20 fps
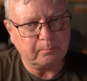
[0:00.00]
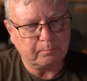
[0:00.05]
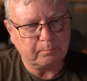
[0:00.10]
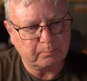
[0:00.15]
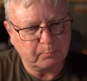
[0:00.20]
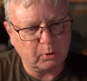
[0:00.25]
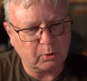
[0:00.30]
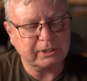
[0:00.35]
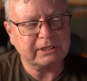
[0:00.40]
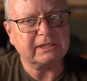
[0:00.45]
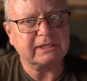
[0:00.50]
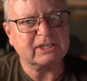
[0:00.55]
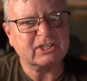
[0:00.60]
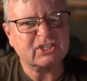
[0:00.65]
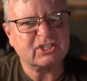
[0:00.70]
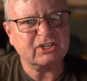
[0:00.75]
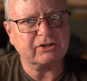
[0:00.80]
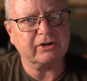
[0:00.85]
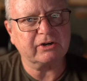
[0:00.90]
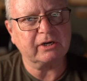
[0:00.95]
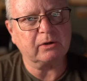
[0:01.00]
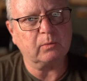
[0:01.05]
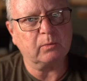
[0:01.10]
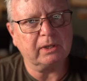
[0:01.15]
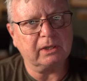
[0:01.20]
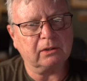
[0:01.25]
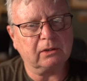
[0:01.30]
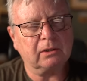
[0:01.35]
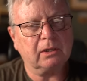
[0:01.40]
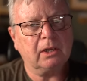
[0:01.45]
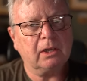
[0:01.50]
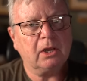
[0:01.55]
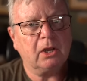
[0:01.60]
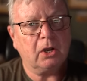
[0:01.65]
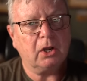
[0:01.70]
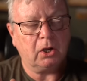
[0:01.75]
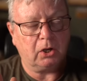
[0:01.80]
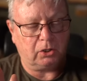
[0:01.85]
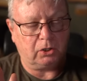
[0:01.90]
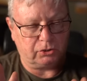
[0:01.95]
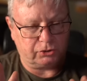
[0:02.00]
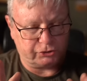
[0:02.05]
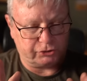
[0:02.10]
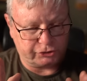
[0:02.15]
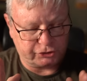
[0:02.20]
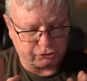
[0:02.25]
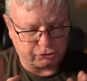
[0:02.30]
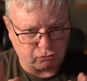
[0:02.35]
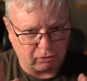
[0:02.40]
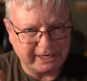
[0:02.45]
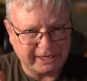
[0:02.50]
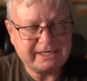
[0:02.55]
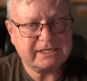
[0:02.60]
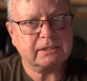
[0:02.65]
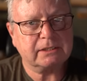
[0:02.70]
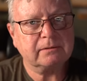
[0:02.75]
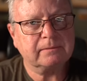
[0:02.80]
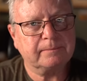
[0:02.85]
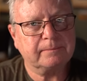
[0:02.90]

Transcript: point the steering wheel straight.